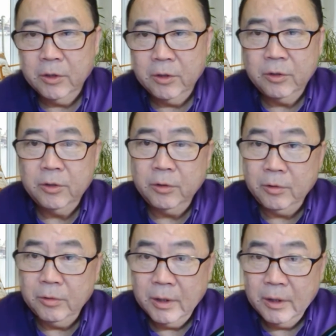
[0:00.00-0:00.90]

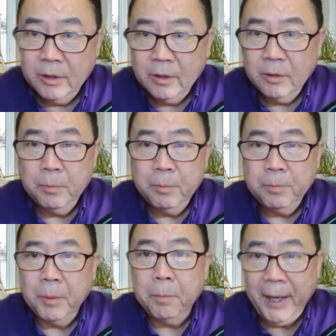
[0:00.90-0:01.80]
to
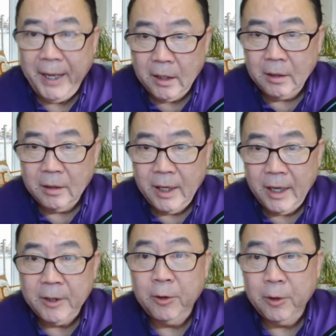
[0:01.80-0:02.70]
propel
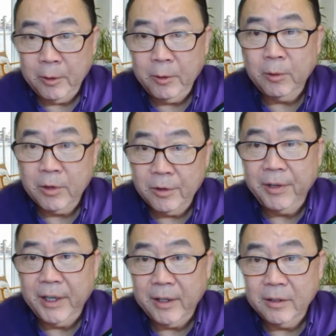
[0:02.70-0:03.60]
and grow your
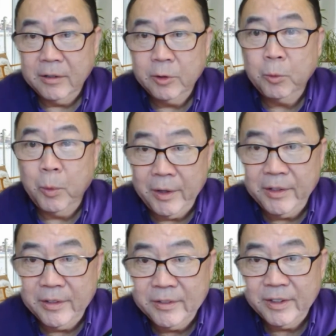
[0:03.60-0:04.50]
career to where
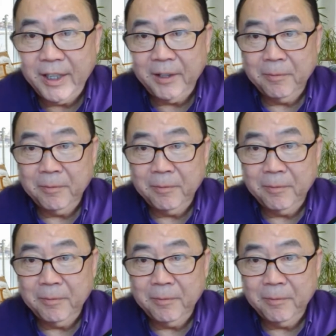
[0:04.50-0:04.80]
it is today?